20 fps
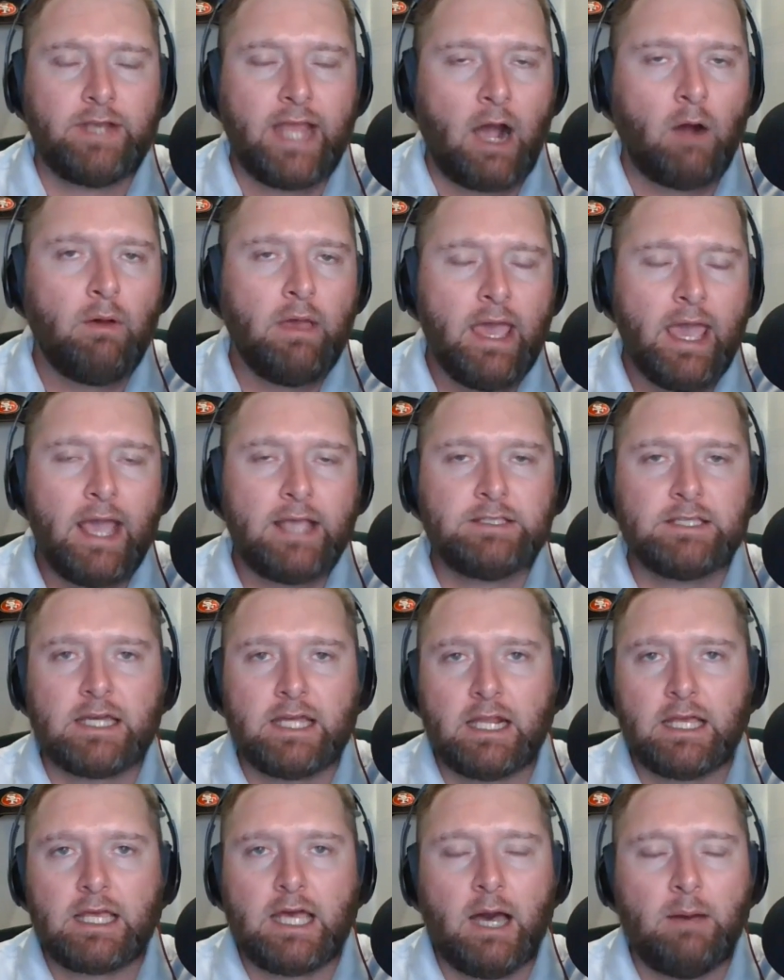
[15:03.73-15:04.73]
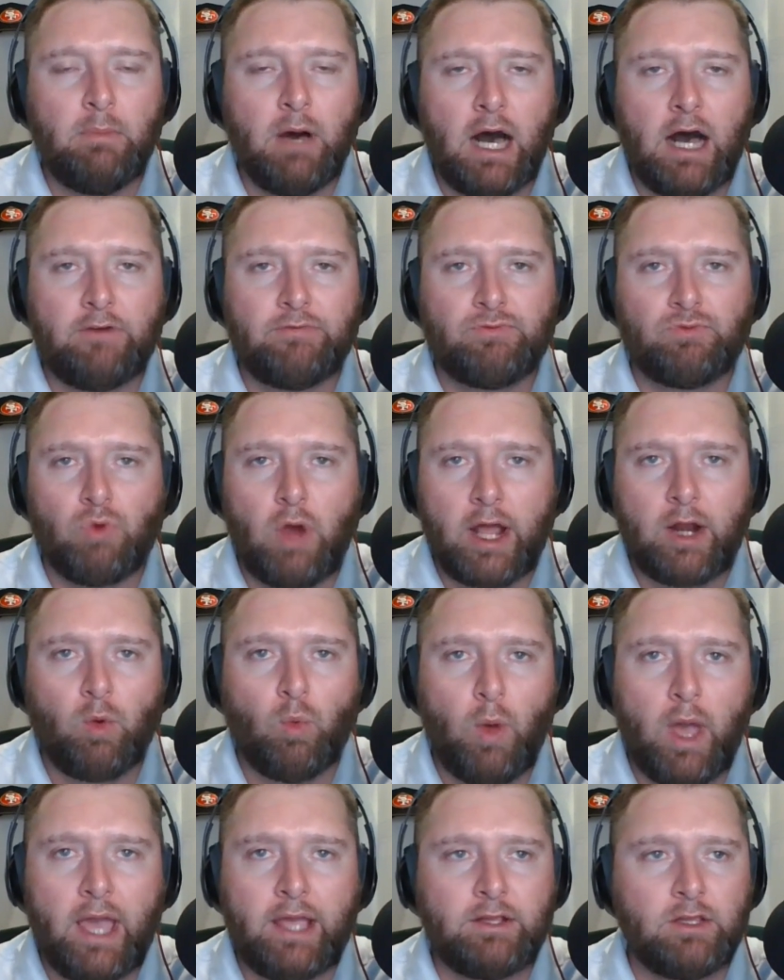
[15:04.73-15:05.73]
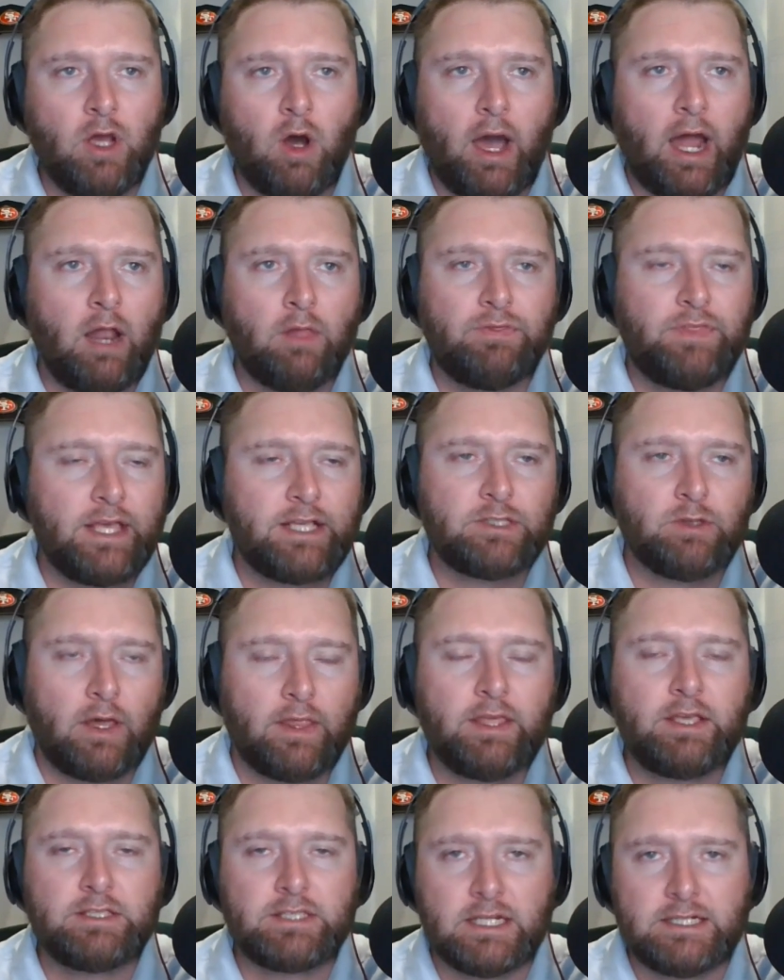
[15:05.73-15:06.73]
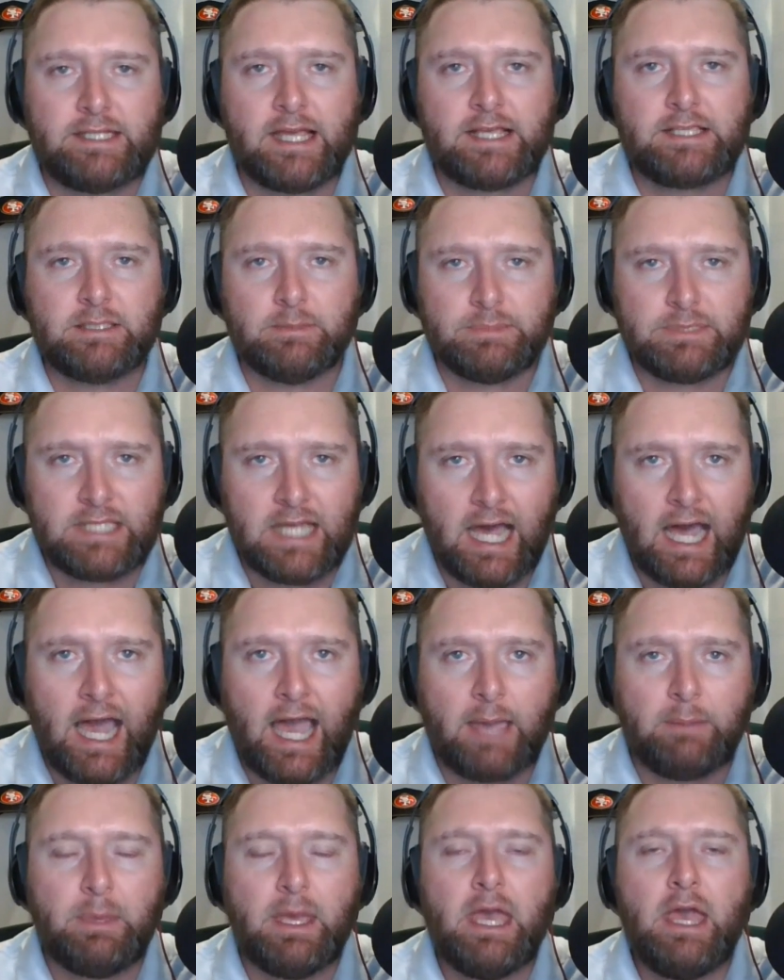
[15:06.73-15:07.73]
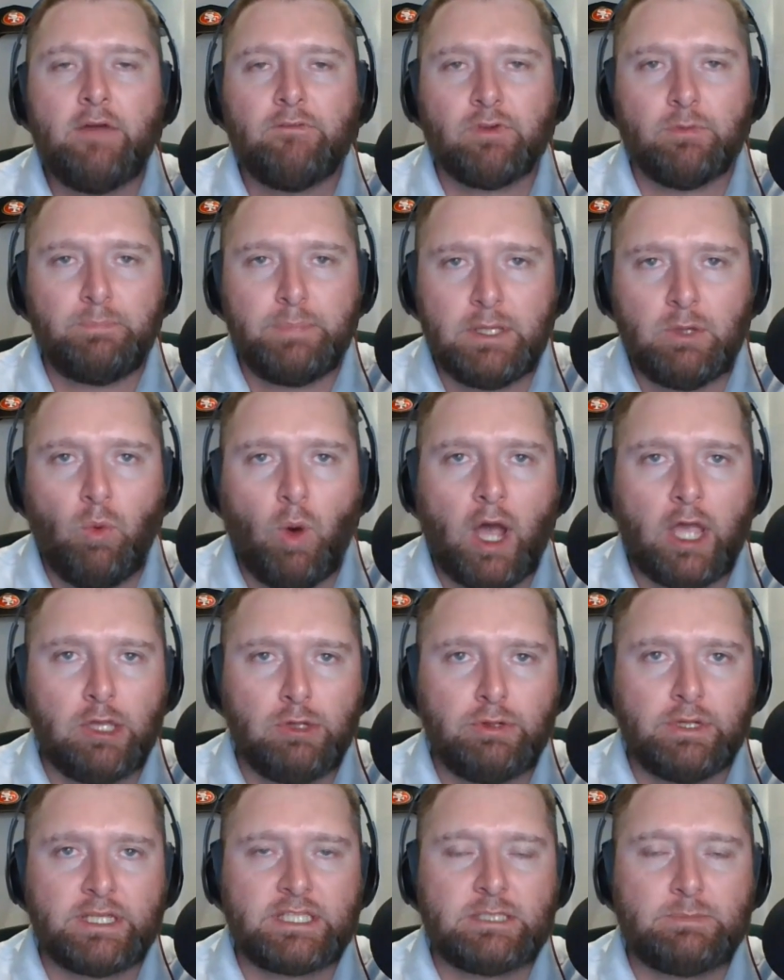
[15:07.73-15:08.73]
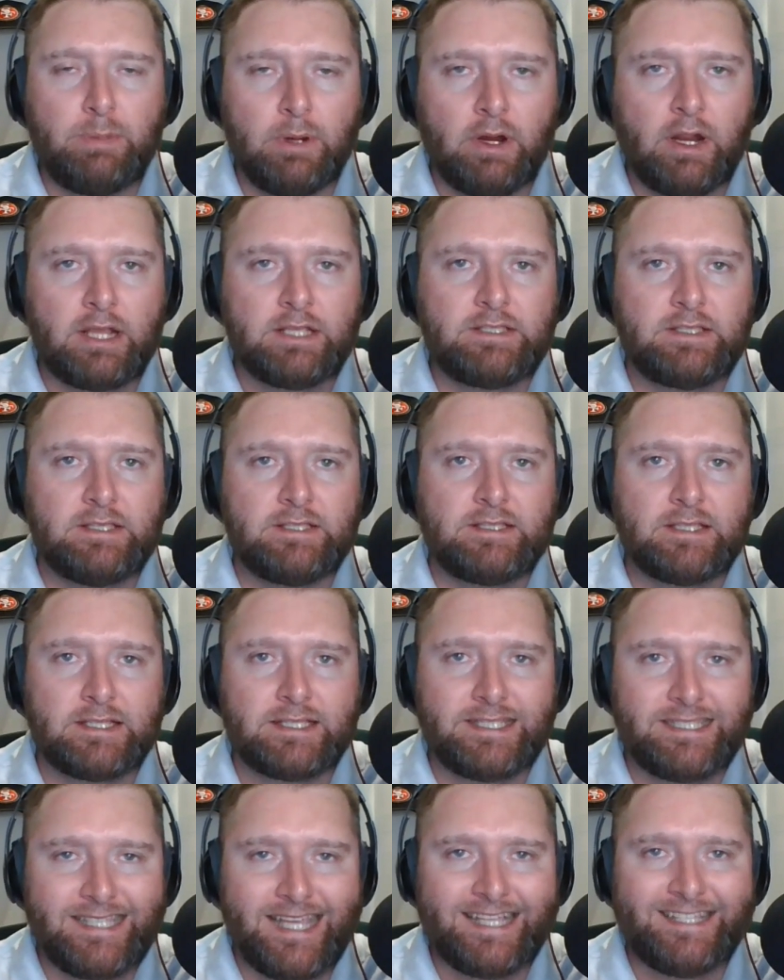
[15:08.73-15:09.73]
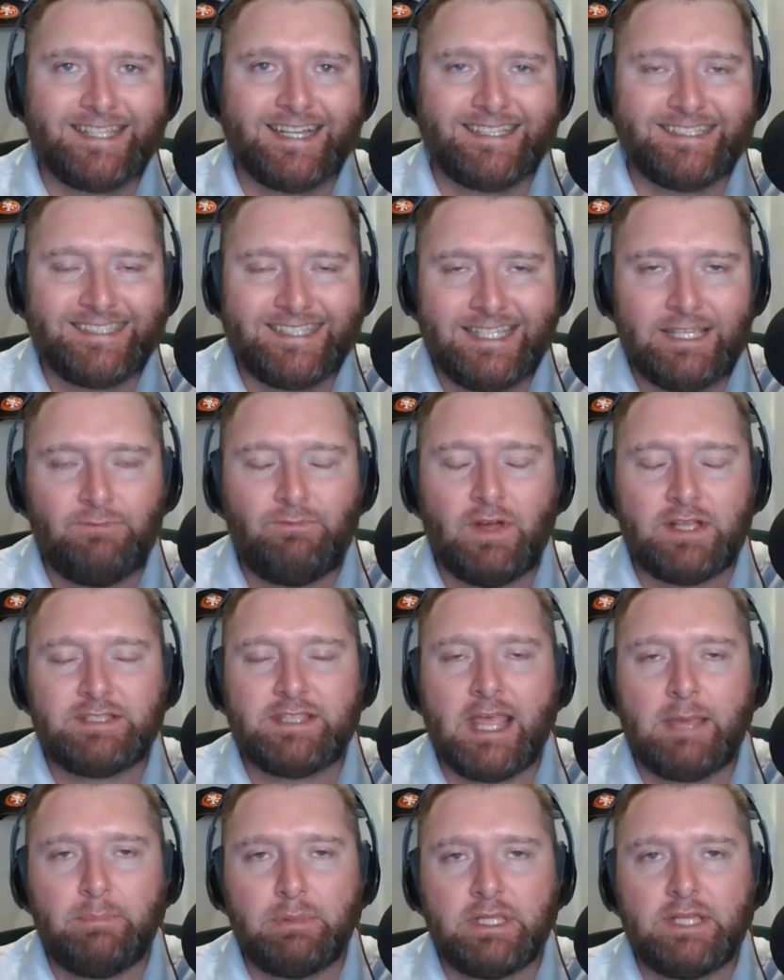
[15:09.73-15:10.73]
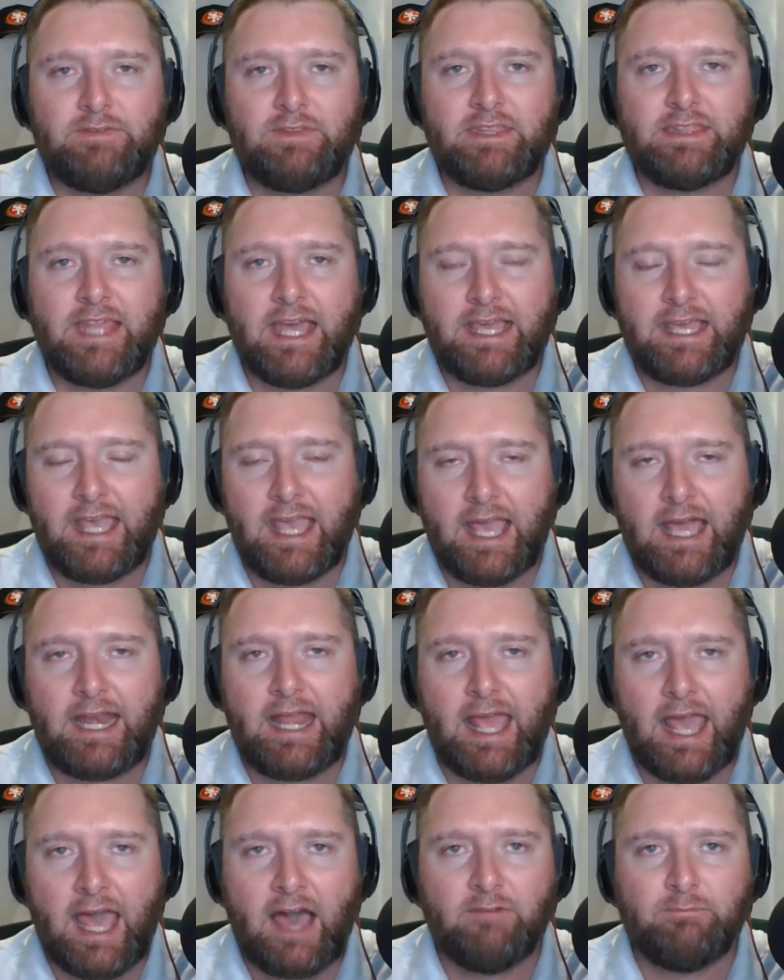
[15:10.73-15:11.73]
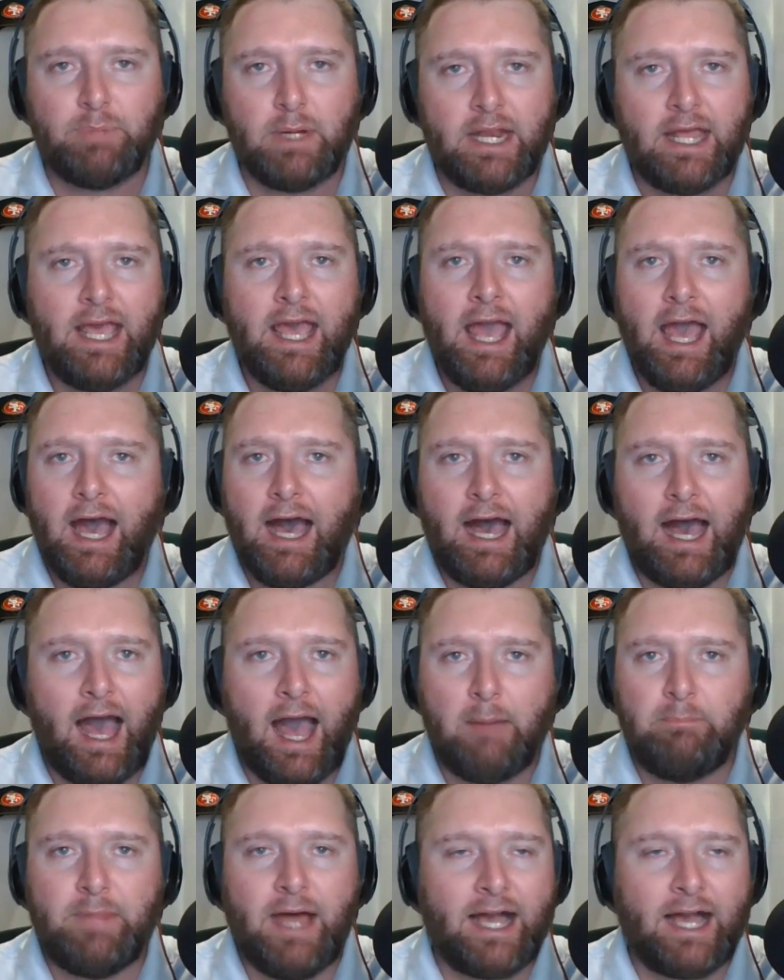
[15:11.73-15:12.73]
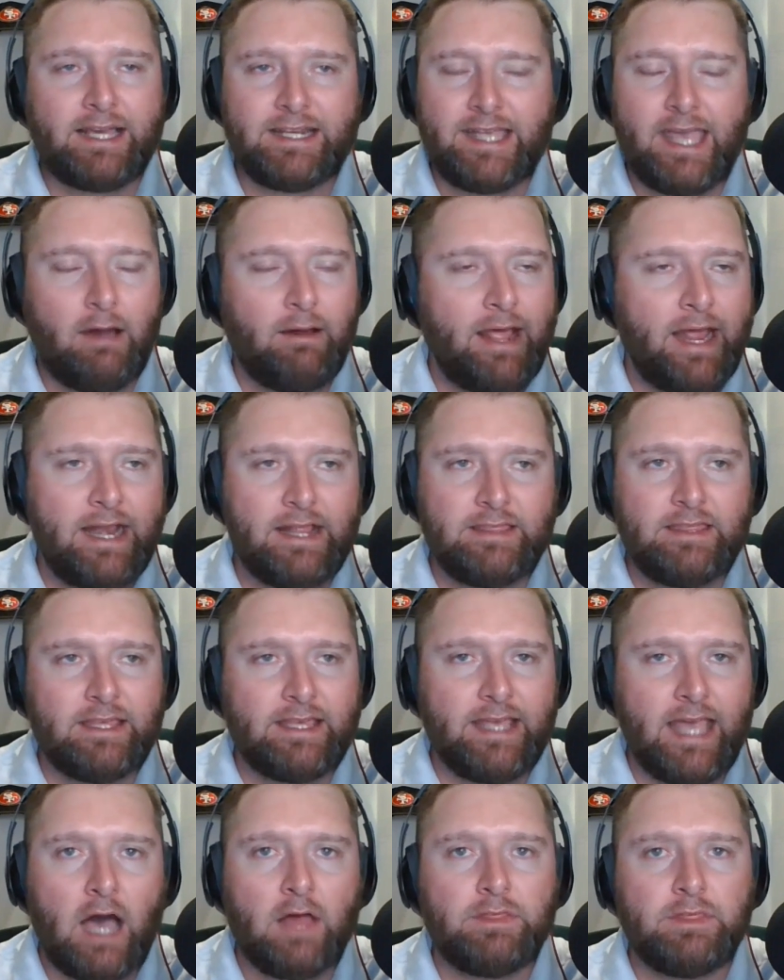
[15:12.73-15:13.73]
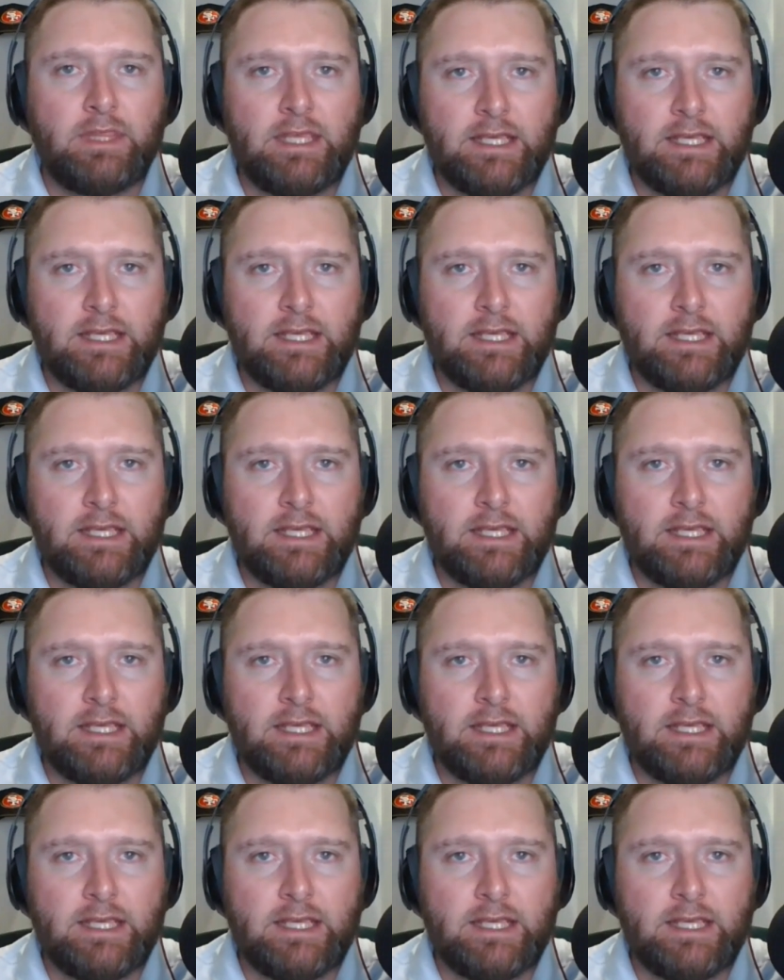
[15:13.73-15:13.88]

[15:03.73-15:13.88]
Now, is it going to come off right away? No, I don't think so. I think it's going to take some time for BYU to experience the success on defense they believe that they can have, but uh, I'm not going to count anything out.